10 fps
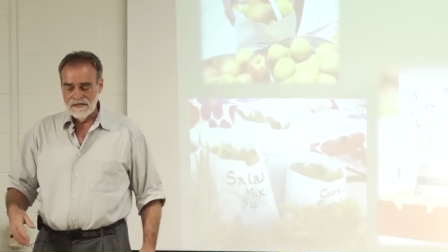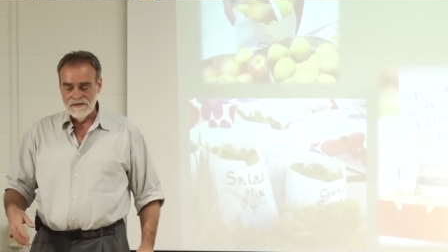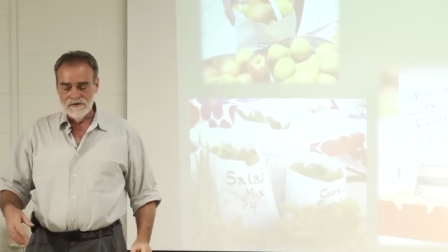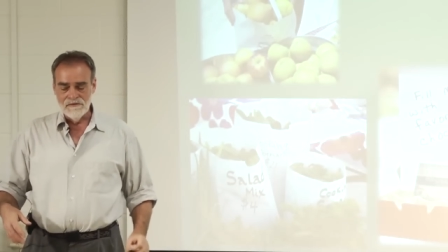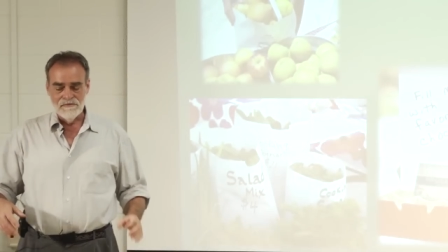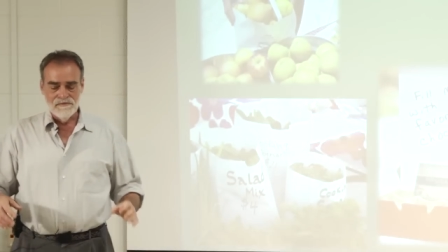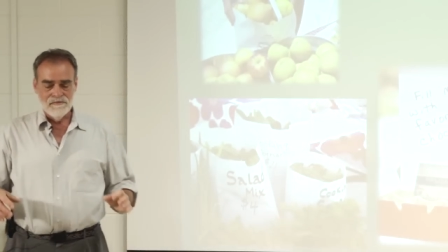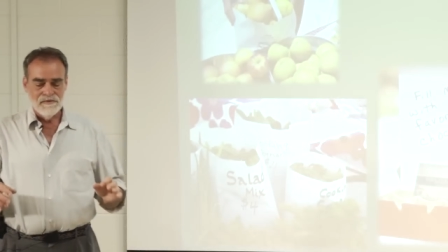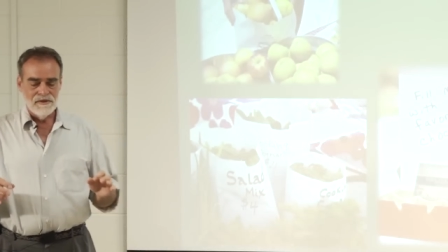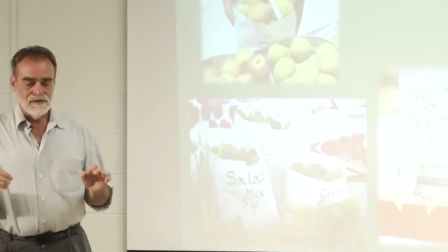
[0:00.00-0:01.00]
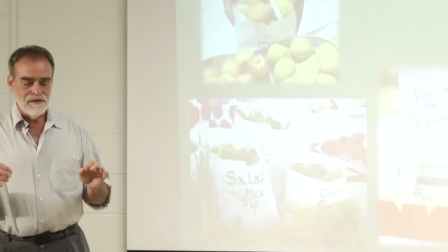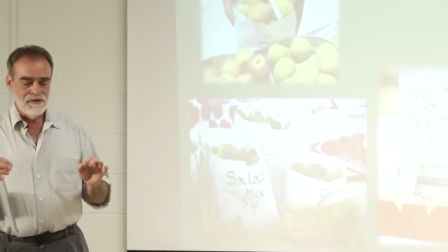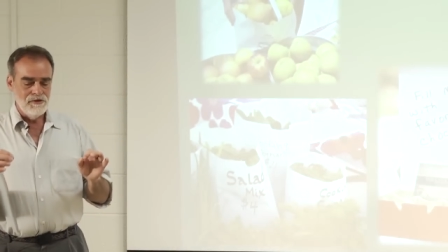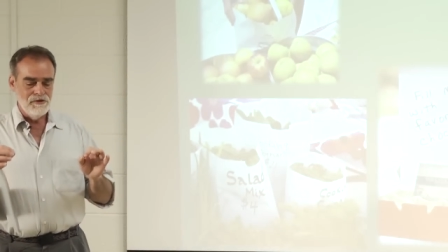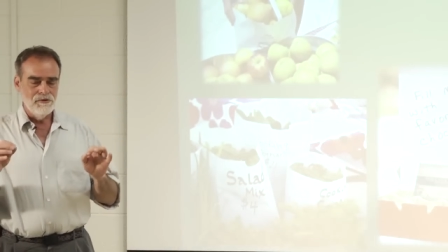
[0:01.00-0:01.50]
The,
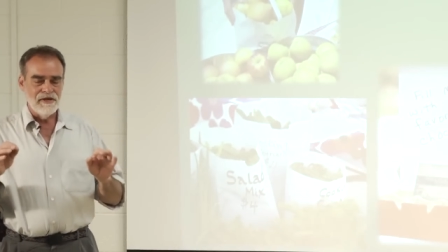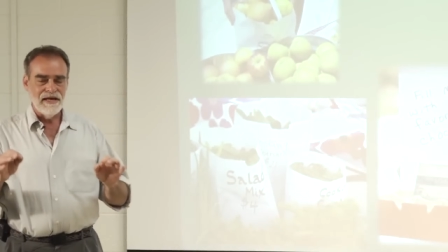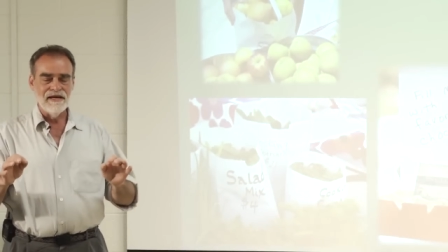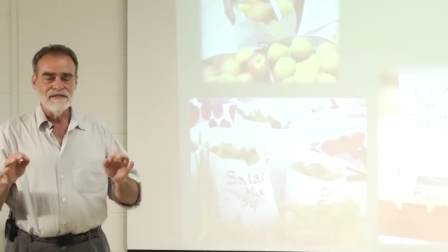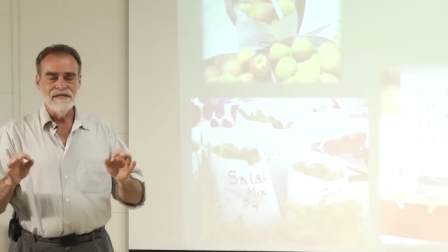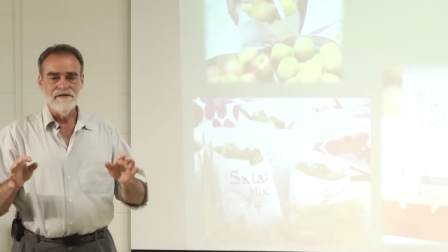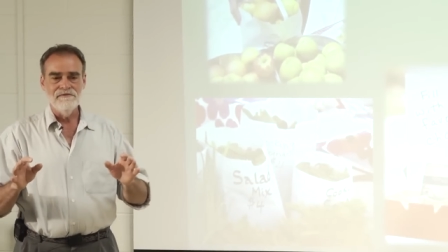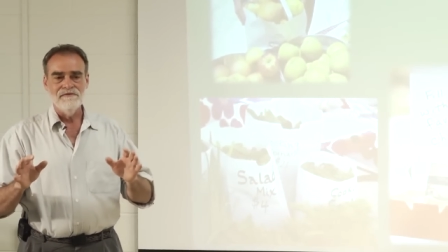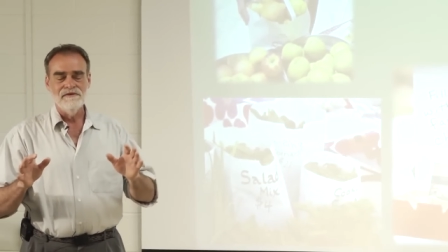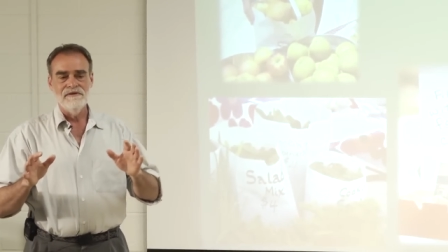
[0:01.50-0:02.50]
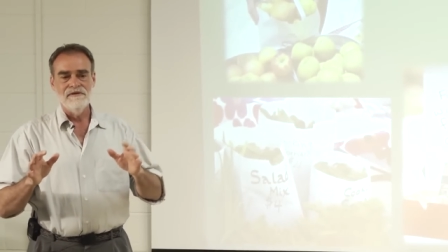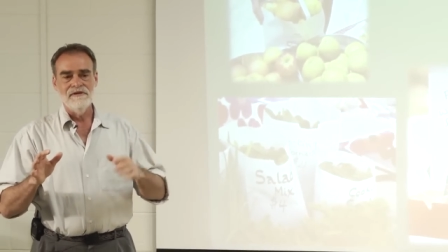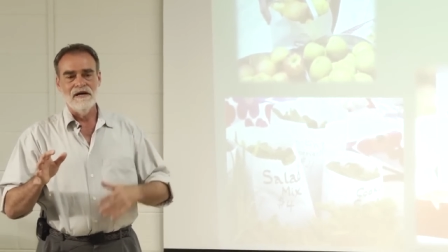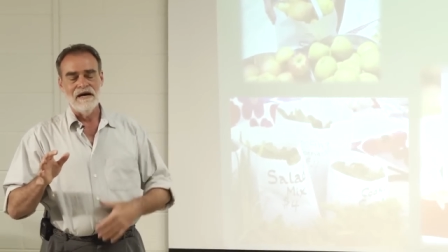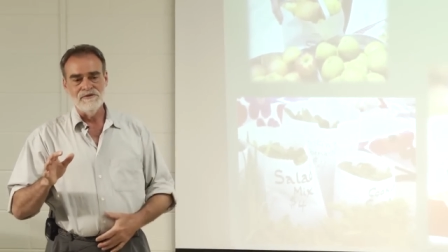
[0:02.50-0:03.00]
you, you can't give
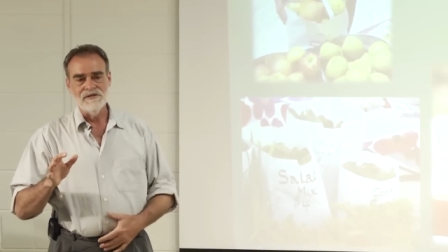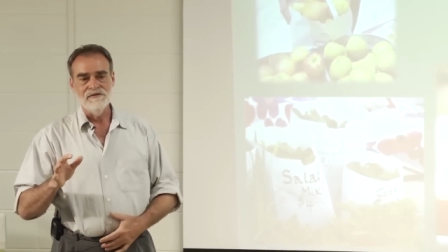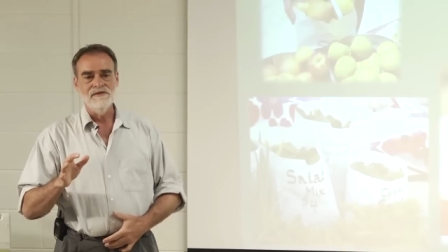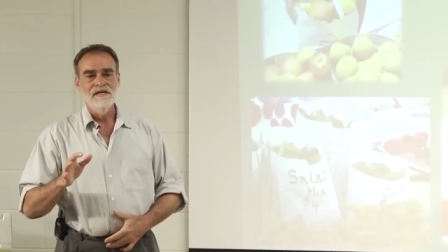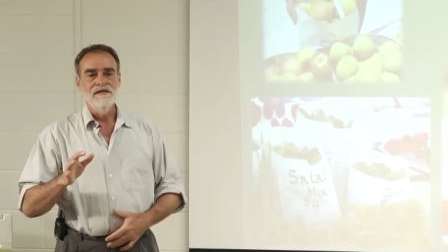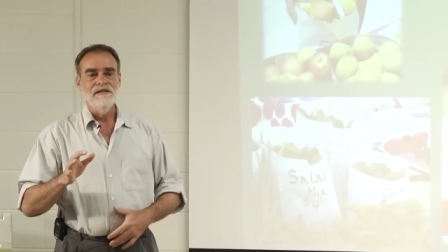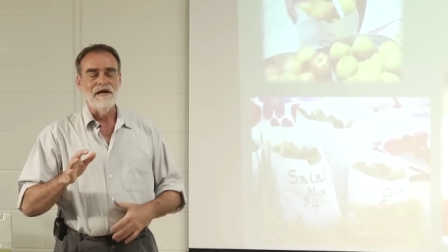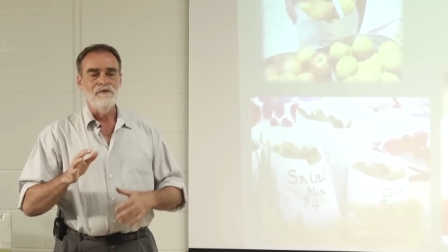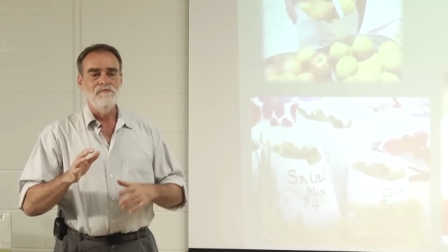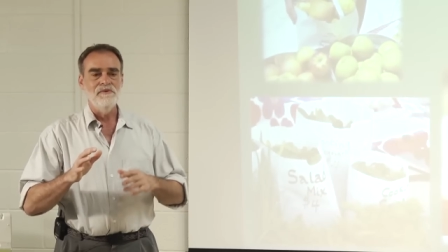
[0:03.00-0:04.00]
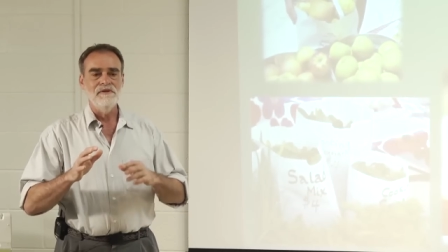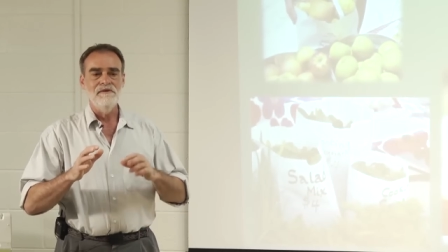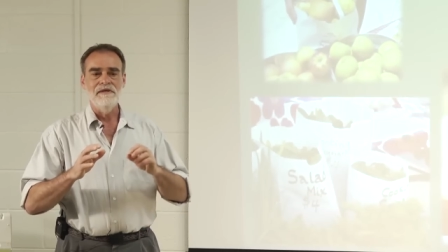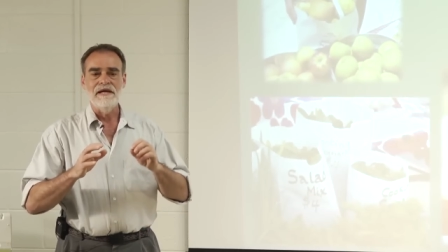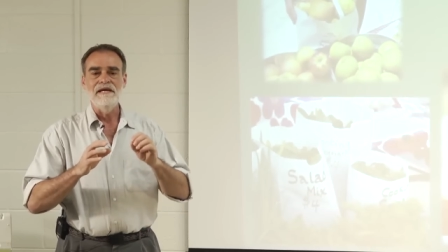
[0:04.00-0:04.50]
options that would
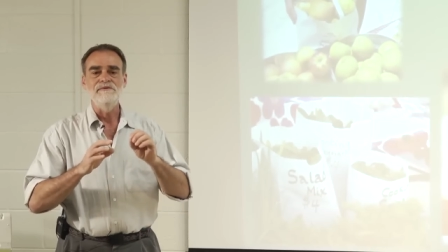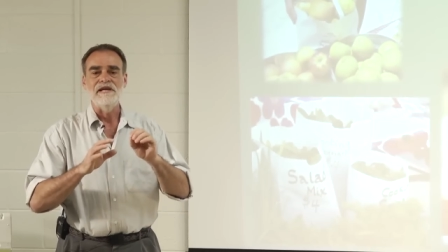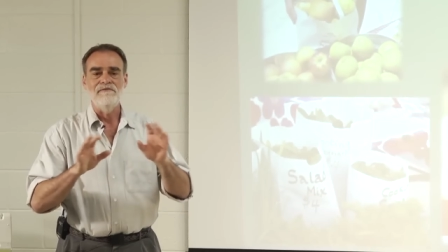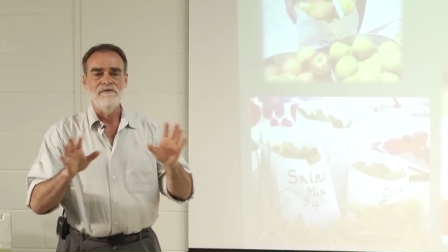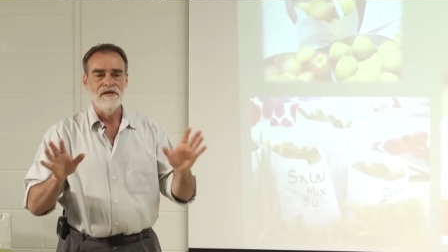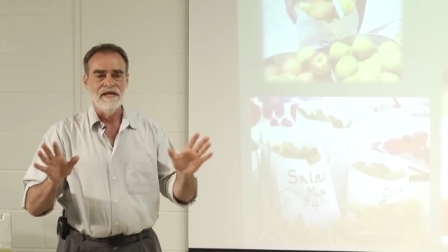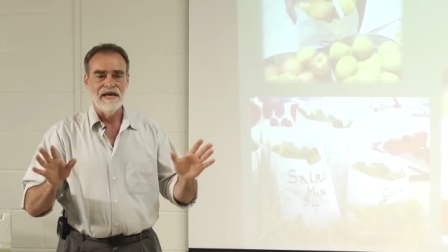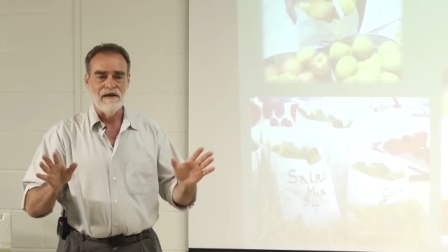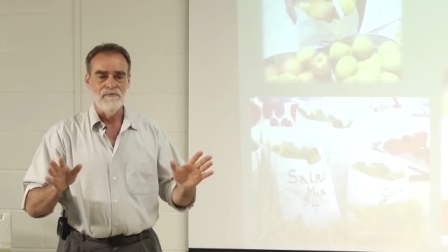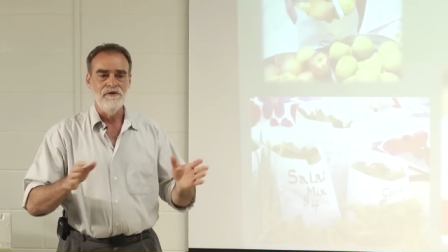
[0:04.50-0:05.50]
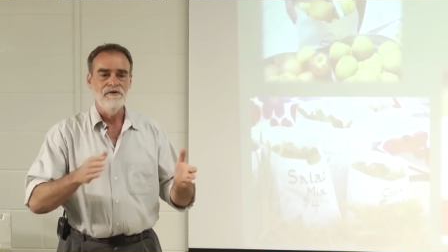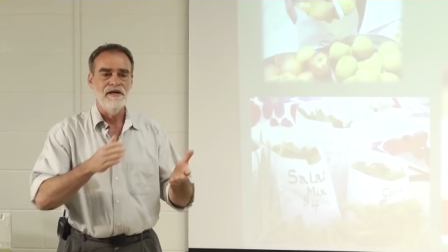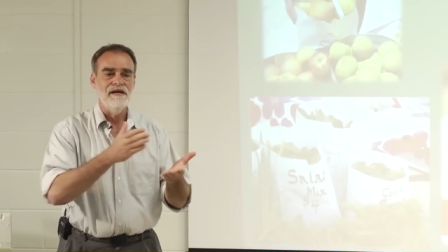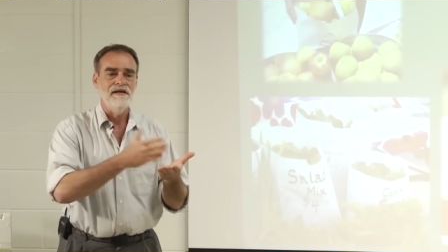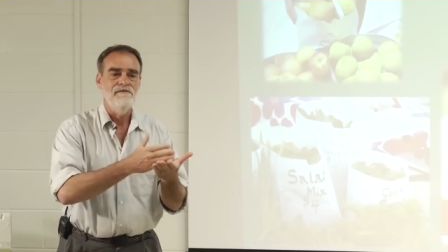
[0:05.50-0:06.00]
that keeps everybody happy. You
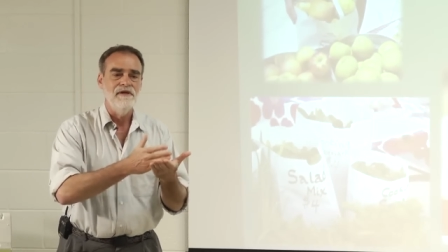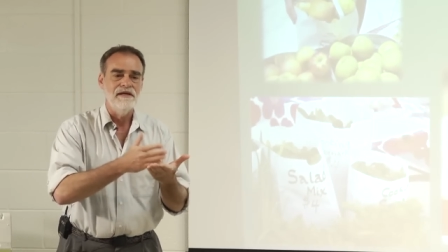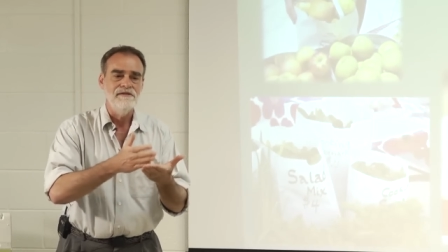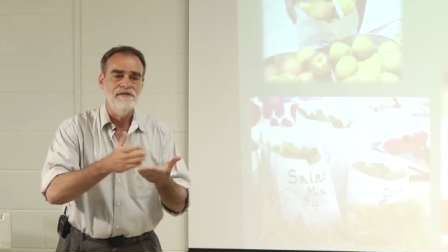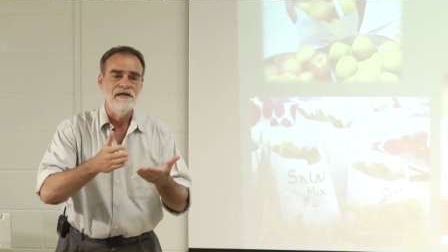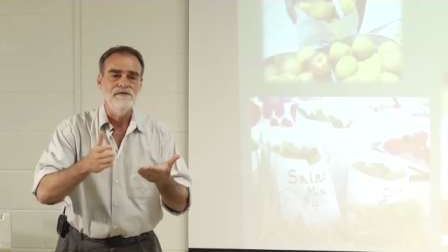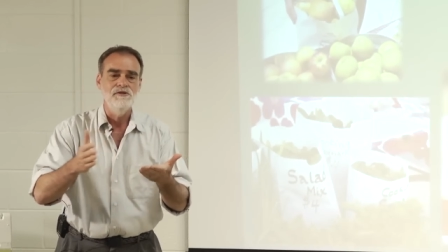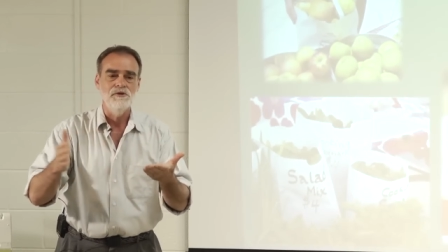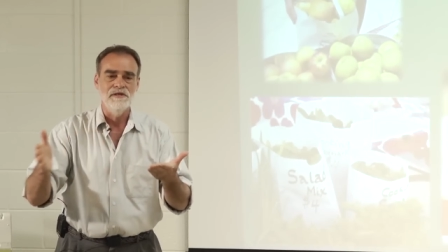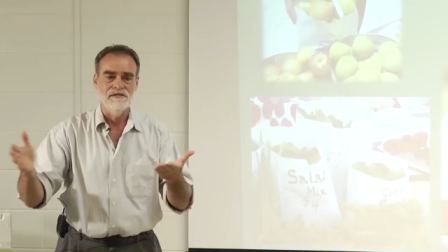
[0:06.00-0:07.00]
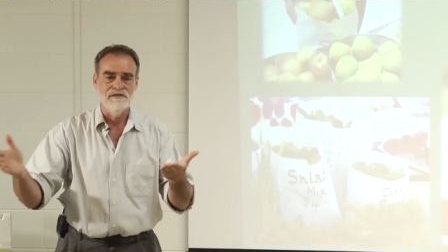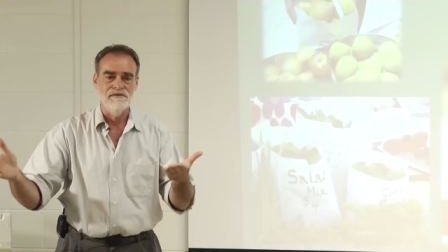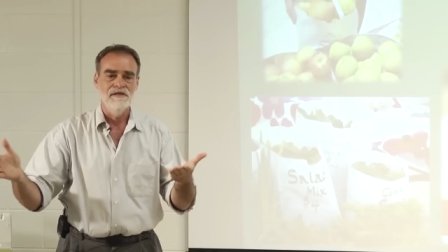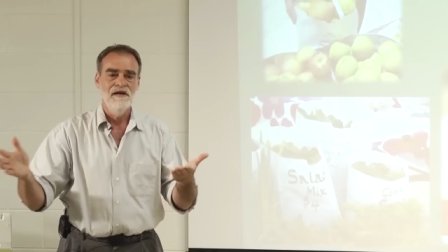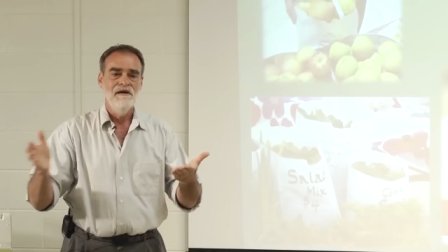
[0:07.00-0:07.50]
can't give like 10
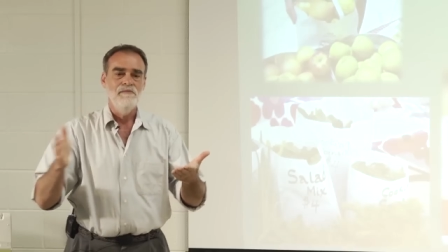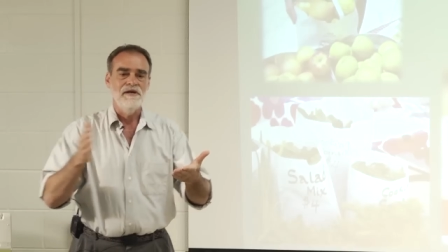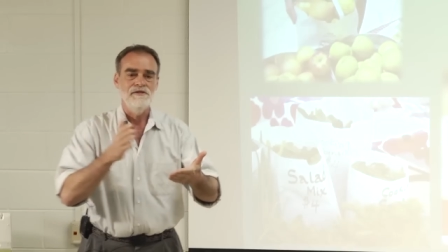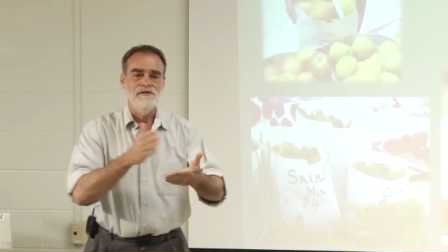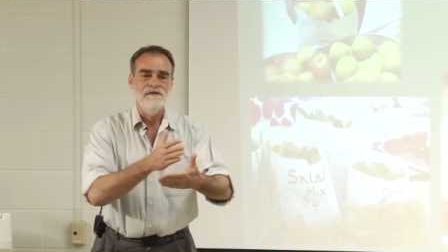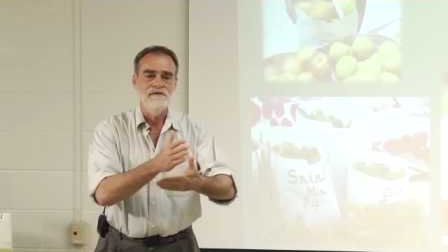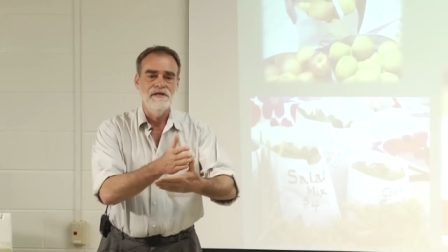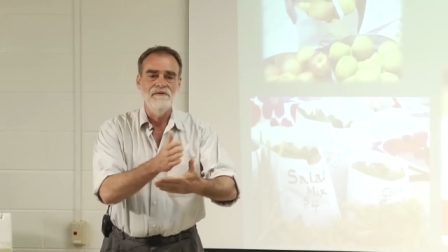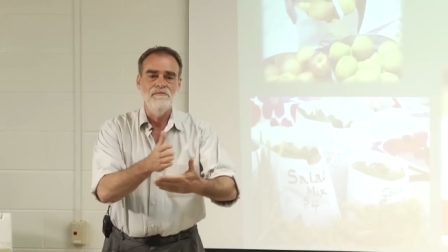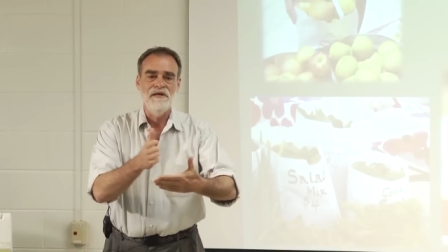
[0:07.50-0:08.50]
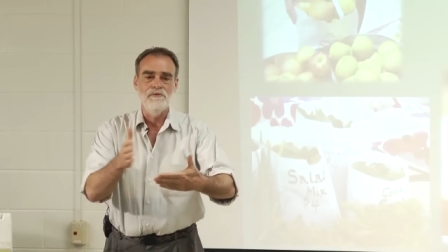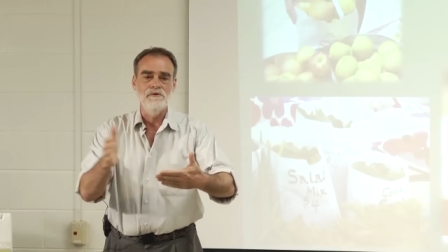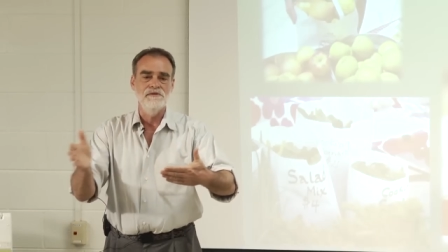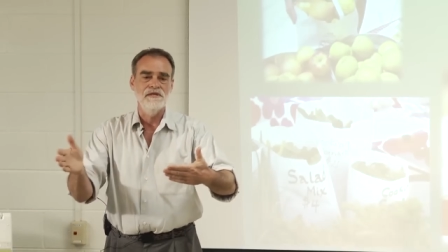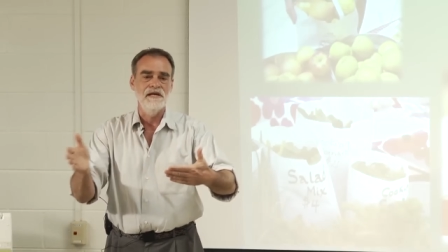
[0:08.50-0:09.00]
choices because you've got 10
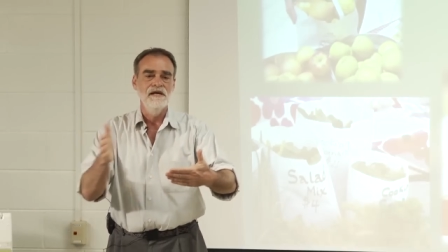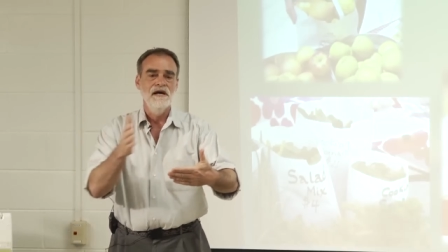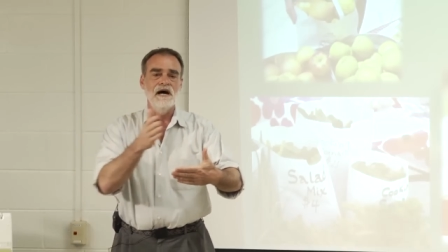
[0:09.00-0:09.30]
people who say,